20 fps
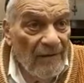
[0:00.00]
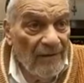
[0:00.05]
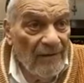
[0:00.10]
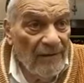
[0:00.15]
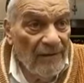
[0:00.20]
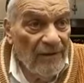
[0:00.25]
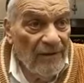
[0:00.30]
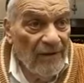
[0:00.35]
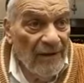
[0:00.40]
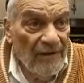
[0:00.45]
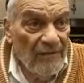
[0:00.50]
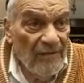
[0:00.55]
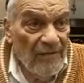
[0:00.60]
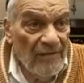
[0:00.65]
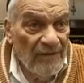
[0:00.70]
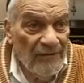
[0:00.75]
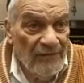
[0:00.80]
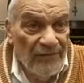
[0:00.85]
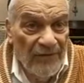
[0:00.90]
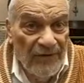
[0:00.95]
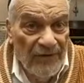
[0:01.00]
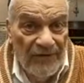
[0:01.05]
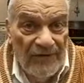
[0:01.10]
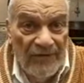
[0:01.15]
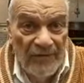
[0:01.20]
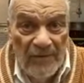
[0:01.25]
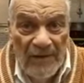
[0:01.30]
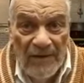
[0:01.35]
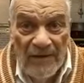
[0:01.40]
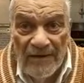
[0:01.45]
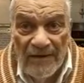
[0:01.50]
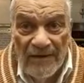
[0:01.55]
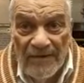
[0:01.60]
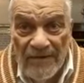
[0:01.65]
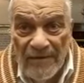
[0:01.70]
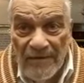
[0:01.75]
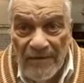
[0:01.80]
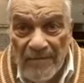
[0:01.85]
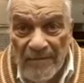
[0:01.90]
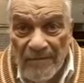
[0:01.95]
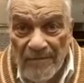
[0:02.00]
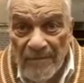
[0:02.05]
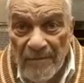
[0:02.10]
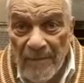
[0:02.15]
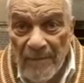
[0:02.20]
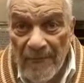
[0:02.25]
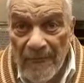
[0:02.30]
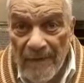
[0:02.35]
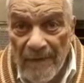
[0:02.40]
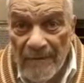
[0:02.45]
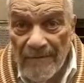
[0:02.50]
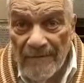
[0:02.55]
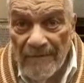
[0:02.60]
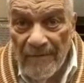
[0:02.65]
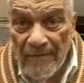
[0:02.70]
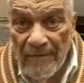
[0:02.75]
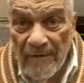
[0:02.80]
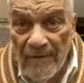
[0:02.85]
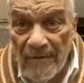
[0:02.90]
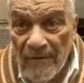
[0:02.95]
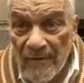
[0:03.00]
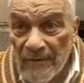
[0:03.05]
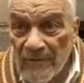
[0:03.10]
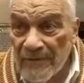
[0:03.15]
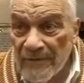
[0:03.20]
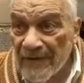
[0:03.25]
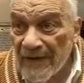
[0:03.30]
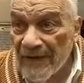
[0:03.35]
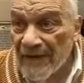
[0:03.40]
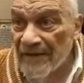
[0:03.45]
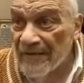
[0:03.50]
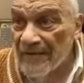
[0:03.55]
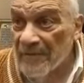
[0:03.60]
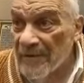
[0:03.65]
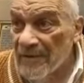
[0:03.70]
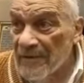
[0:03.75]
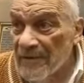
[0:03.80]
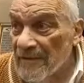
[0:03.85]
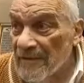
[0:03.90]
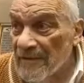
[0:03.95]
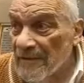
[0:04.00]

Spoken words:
is a fierce place, always has been.